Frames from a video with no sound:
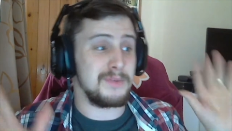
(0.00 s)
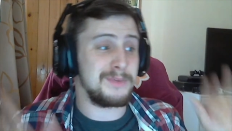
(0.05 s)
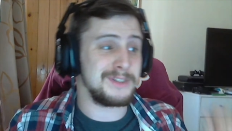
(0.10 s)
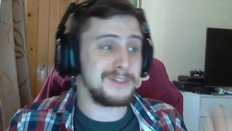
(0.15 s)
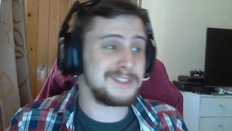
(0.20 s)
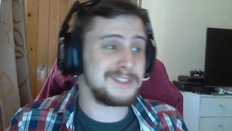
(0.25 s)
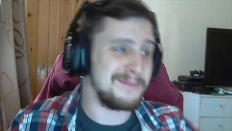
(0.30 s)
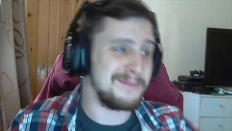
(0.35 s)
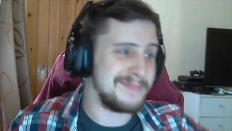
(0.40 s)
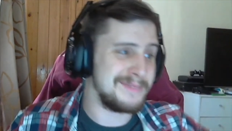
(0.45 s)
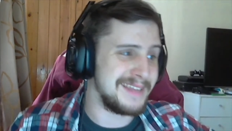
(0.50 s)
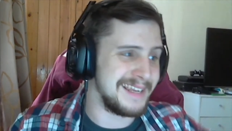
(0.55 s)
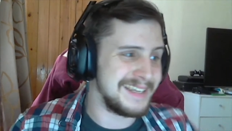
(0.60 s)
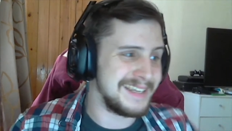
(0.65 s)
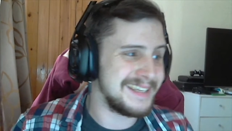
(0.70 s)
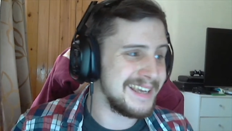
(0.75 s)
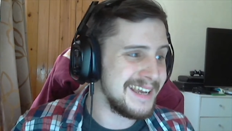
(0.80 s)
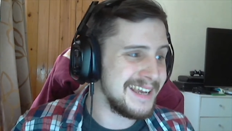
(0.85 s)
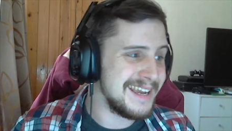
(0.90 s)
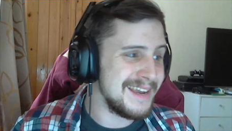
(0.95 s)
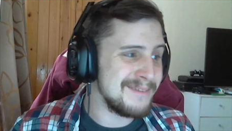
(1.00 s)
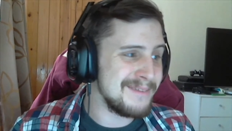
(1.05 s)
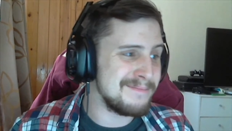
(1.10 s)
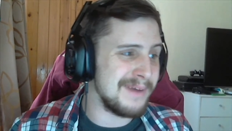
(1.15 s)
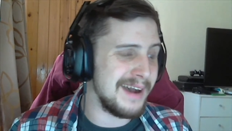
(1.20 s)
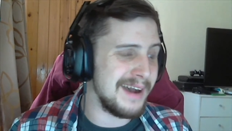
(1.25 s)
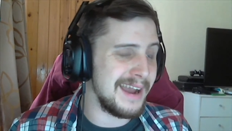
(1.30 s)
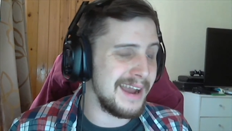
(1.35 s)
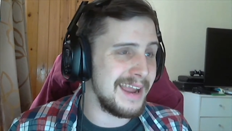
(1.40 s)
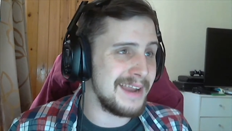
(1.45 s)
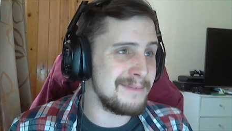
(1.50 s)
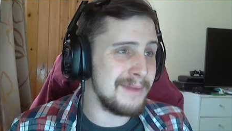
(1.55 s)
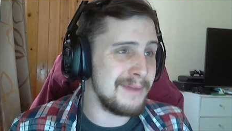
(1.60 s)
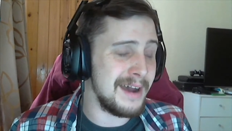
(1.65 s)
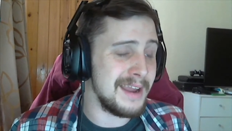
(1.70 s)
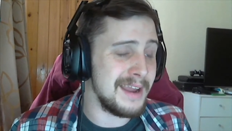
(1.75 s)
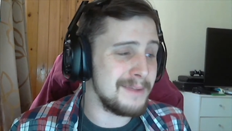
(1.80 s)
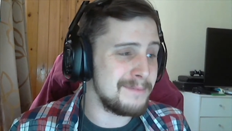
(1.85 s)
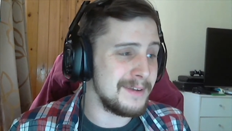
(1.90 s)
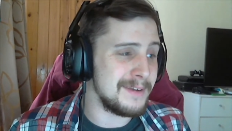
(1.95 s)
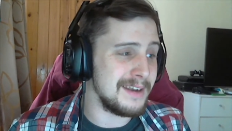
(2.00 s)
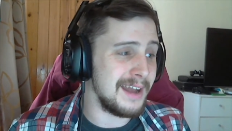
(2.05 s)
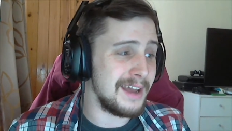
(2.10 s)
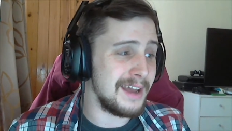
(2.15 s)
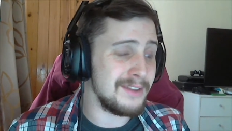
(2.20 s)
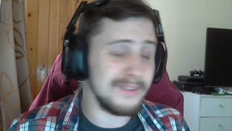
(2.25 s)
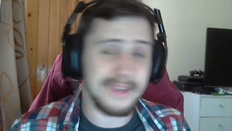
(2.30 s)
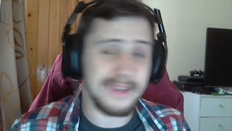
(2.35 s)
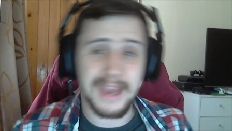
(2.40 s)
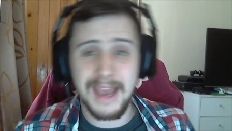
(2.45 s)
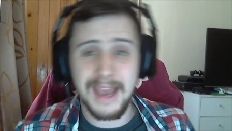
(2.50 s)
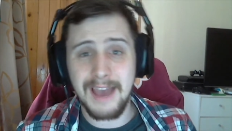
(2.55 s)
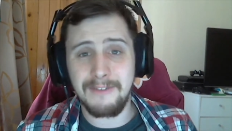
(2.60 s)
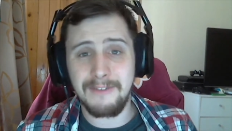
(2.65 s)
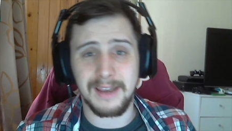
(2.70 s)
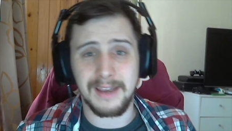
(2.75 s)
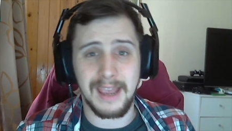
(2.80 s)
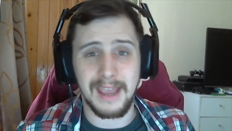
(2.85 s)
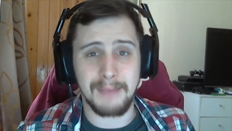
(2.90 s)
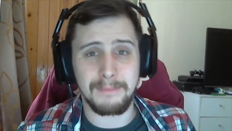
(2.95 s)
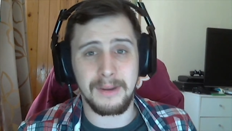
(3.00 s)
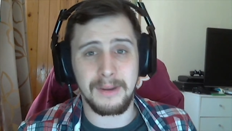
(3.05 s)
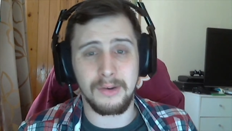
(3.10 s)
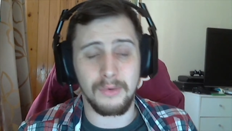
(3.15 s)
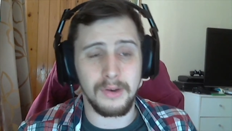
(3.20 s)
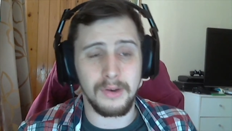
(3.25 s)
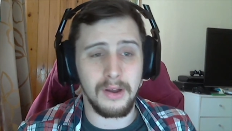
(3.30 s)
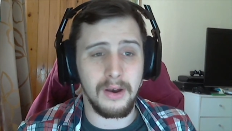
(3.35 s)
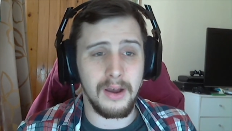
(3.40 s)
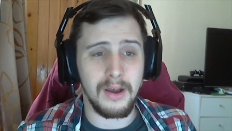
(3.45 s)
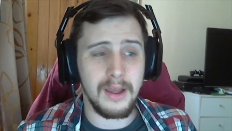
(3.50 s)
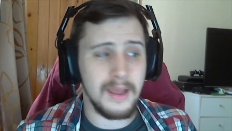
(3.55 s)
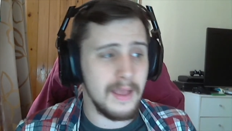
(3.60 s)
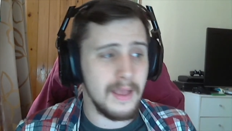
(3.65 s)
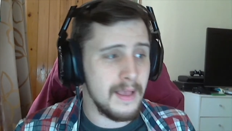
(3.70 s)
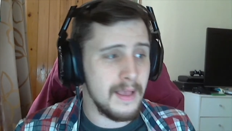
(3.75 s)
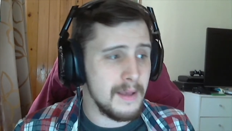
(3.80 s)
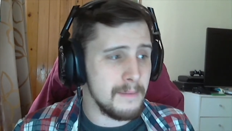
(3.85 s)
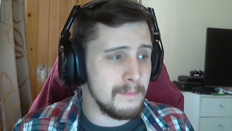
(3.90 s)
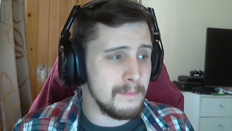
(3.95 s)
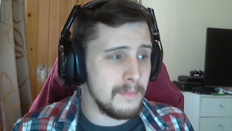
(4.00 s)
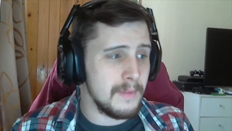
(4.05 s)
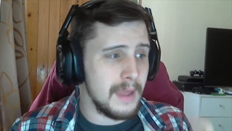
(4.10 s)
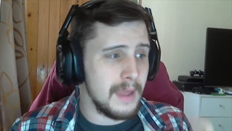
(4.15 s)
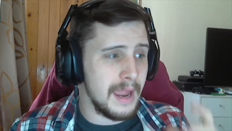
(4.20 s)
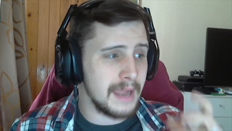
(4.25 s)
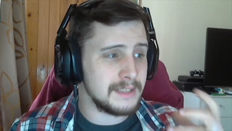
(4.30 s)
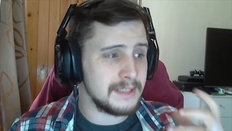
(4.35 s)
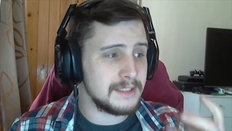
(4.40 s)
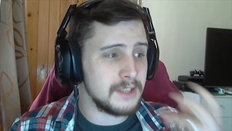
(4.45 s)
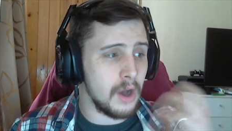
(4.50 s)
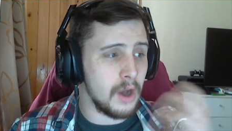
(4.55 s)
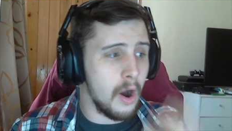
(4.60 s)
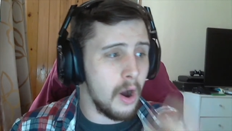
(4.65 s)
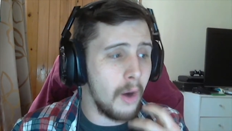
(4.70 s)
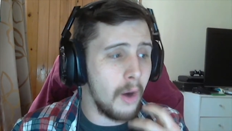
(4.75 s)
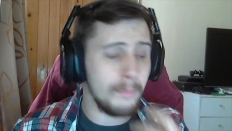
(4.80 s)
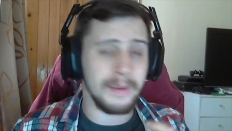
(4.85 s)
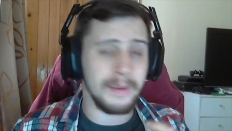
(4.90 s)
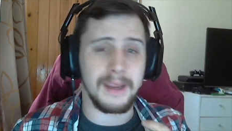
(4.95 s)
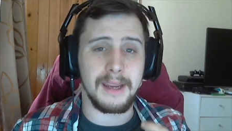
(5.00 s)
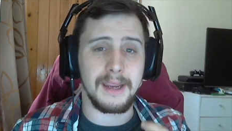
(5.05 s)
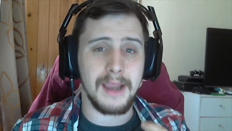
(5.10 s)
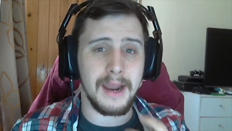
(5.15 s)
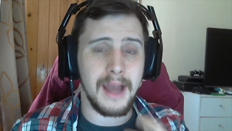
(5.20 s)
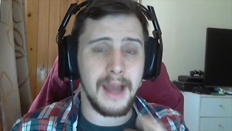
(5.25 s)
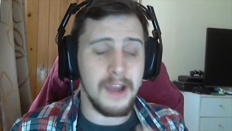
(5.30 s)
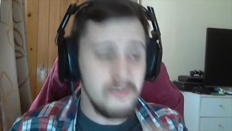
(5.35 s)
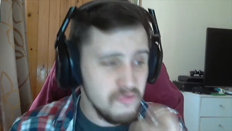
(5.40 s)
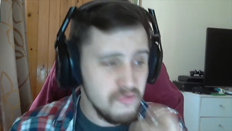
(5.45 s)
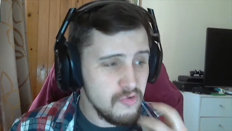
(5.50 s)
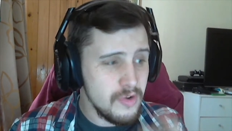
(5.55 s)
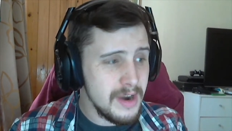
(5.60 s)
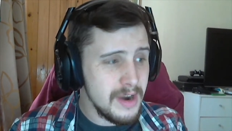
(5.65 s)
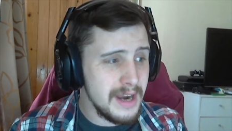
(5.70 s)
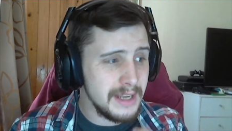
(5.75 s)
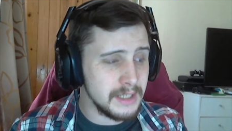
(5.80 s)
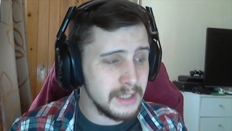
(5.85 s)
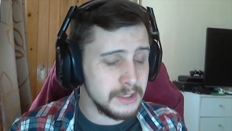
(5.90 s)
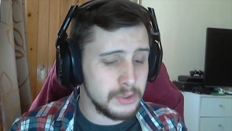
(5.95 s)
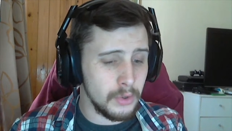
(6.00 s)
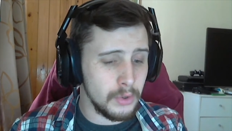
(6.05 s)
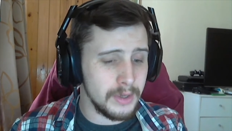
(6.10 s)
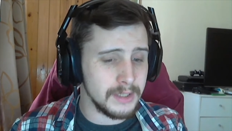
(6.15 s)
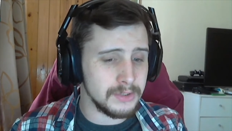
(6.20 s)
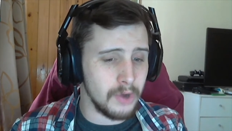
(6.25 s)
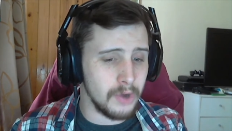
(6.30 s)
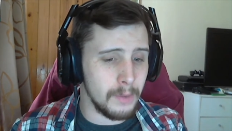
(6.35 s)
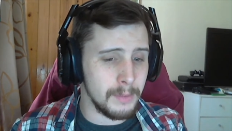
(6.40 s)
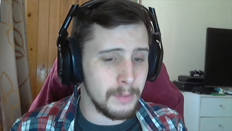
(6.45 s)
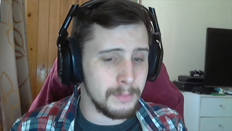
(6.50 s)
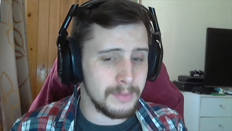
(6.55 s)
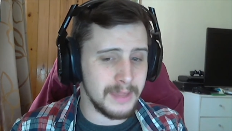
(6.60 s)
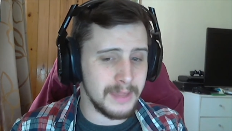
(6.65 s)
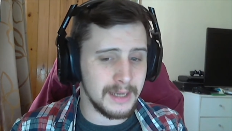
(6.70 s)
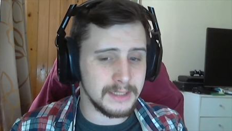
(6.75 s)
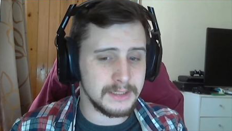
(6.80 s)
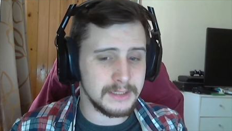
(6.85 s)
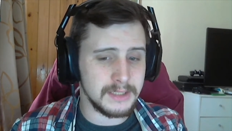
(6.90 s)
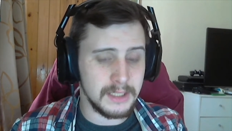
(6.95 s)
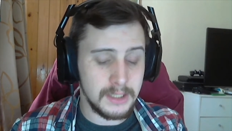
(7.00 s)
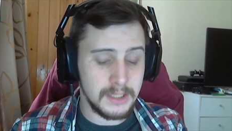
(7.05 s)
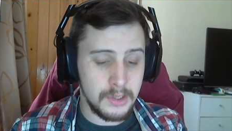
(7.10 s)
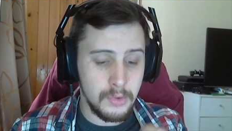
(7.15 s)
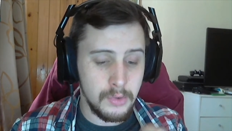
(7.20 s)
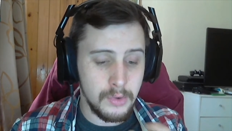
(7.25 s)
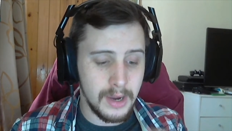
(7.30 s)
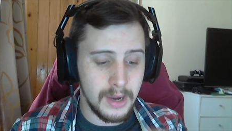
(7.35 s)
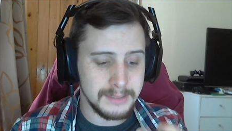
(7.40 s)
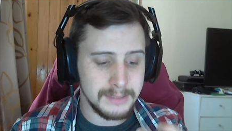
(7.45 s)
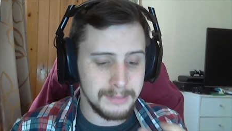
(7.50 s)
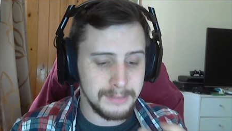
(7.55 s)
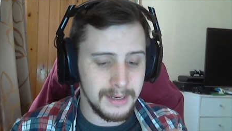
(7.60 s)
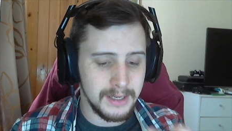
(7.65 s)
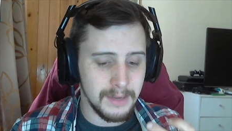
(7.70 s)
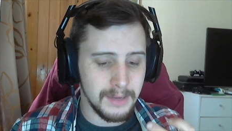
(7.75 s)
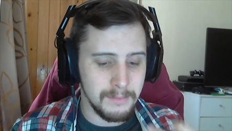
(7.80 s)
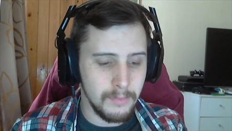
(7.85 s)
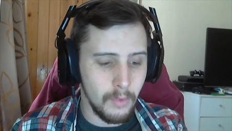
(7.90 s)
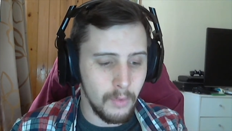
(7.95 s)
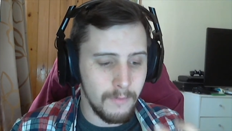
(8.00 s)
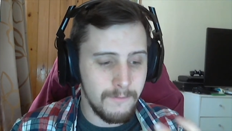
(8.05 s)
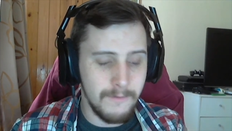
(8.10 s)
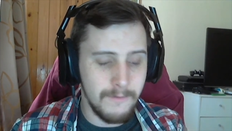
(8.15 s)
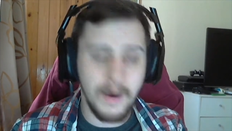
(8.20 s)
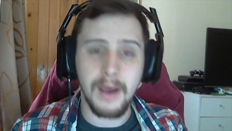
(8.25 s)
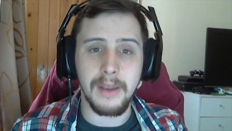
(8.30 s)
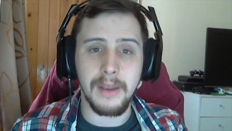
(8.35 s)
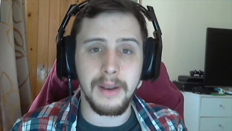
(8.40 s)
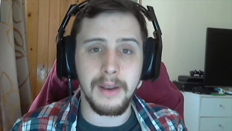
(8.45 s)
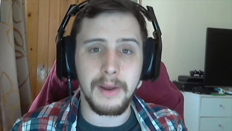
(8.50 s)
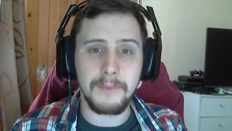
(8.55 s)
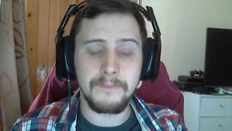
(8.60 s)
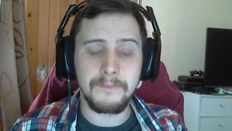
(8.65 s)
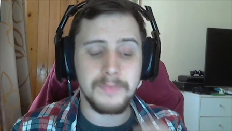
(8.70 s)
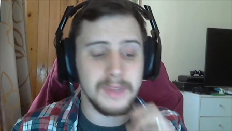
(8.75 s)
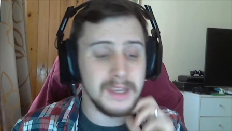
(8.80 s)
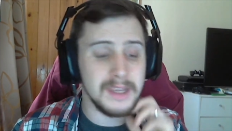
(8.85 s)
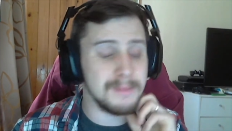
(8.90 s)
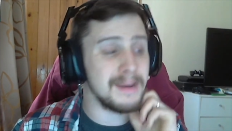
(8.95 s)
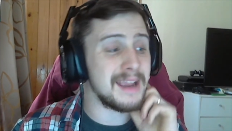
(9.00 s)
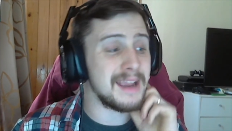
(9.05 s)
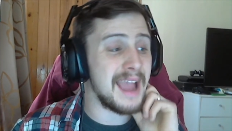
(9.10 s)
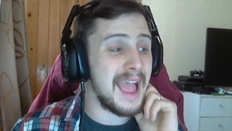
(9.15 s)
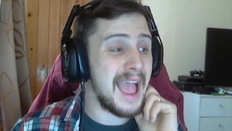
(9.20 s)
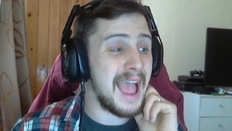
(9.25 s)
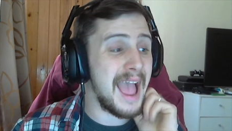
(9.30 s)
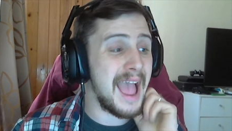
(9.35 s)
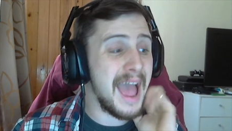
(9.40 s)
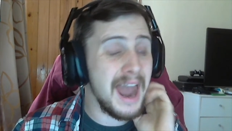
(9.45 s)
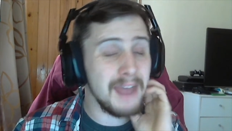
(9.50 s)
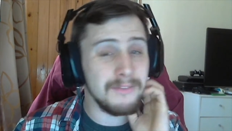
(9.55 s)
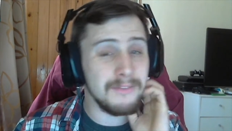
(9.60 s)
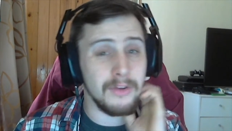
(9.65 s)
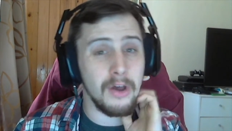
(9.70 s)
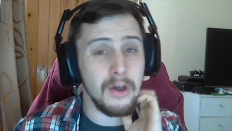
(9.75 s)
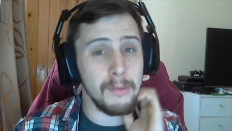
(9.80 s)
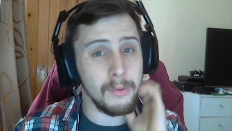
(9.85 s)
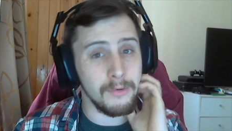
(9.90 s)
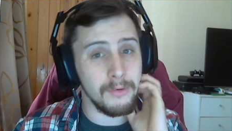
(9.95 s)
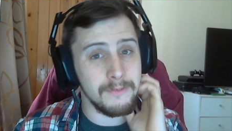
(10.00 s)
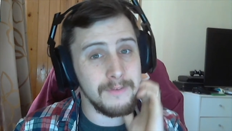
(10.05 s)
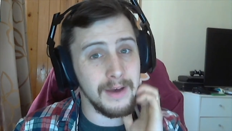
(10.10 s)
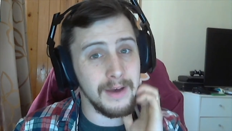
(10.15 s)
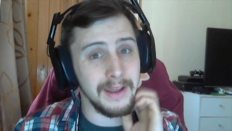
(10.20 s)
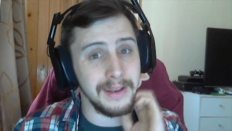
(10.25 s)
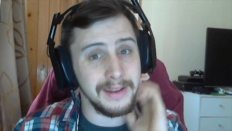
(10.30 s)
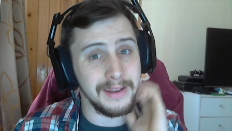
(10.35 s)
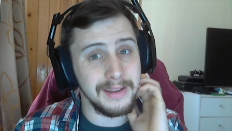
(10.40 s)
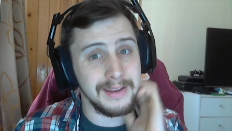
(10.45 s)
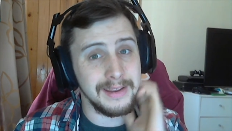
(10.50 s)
something. But in my opinion, I don't care if I get big or not. This is a hobby, and I really enjoy this hobby. But thanks to you guys, make it more fun. You make it a hell of a lot more fun.